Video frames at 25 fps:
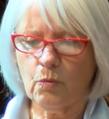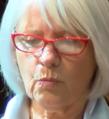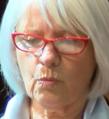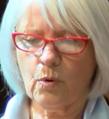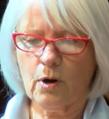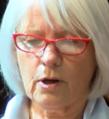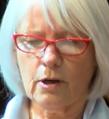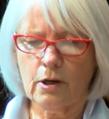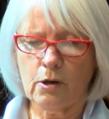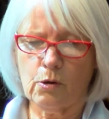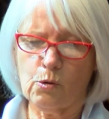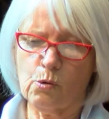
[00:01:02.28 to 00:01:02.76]

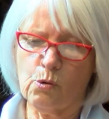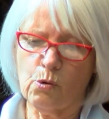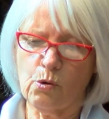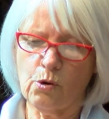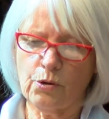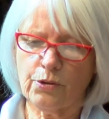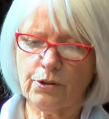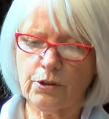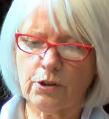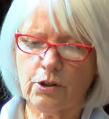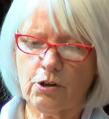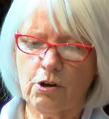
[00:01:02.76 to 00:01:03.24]
while
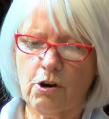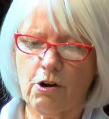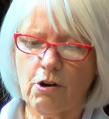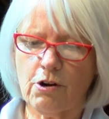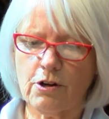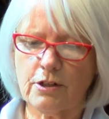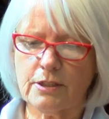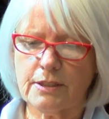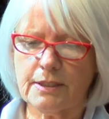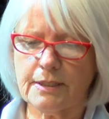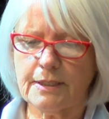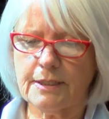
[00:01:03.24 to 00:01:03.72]
all the
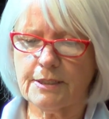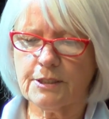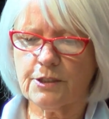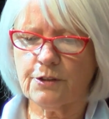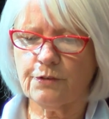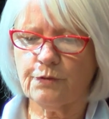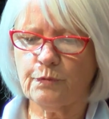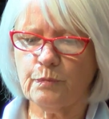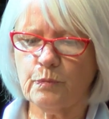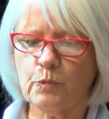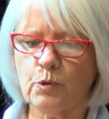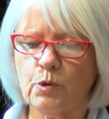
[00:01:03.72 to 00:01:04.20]
choruses
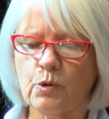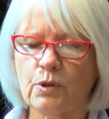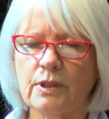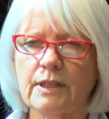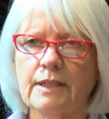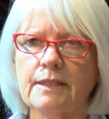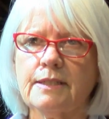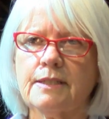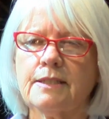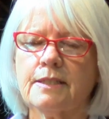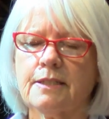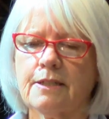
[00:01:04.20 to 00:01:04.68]
of
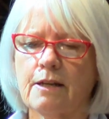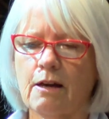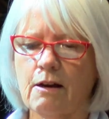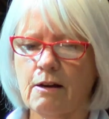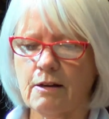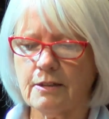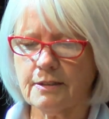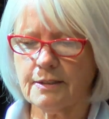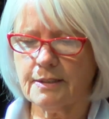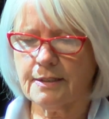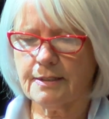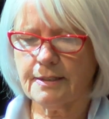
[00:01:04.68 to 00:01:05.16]
morning
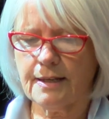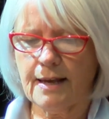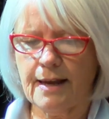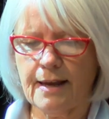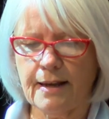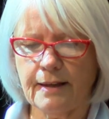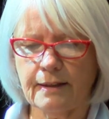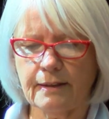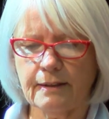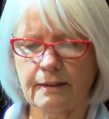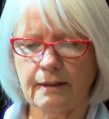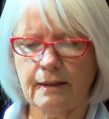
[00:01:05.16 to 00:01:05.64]
stars
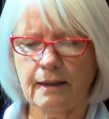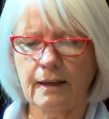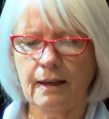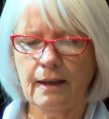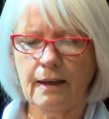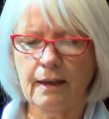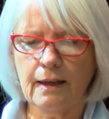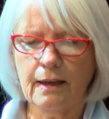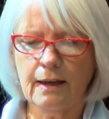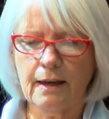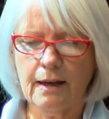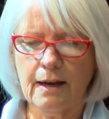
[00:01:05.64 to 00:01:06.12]
sang
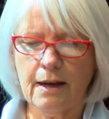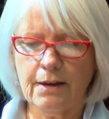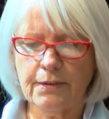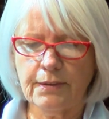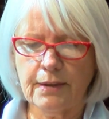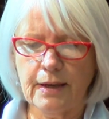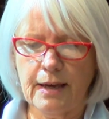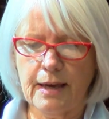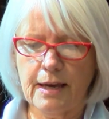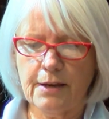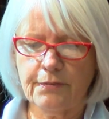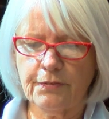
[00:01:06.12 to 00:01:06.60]
and
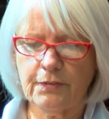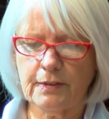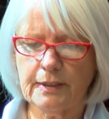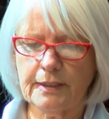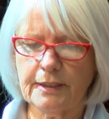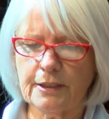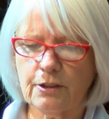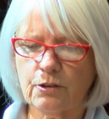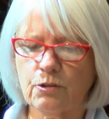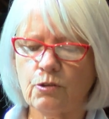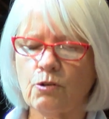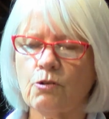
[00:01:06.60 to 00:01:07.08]
the
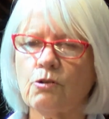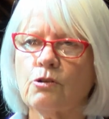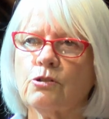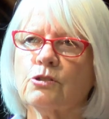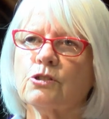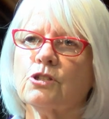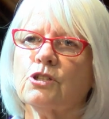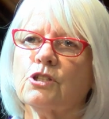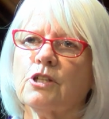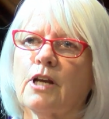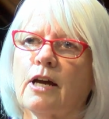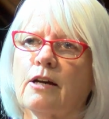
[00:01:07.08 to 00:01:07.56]
heavenly
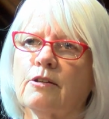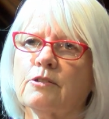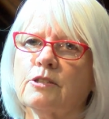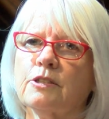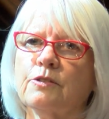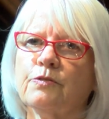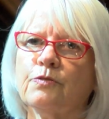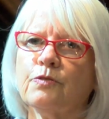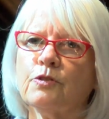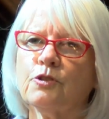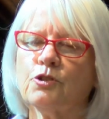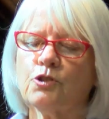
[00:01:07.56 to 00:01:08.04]
court
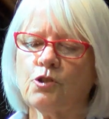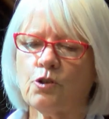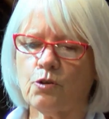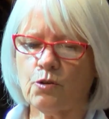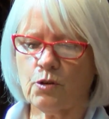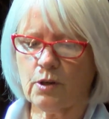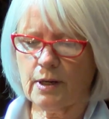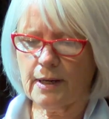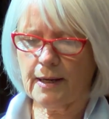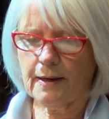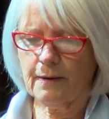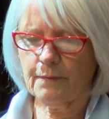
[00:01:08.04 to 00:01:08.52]
shouted for
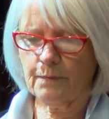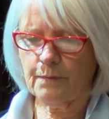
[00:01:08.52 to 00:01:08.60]
joy?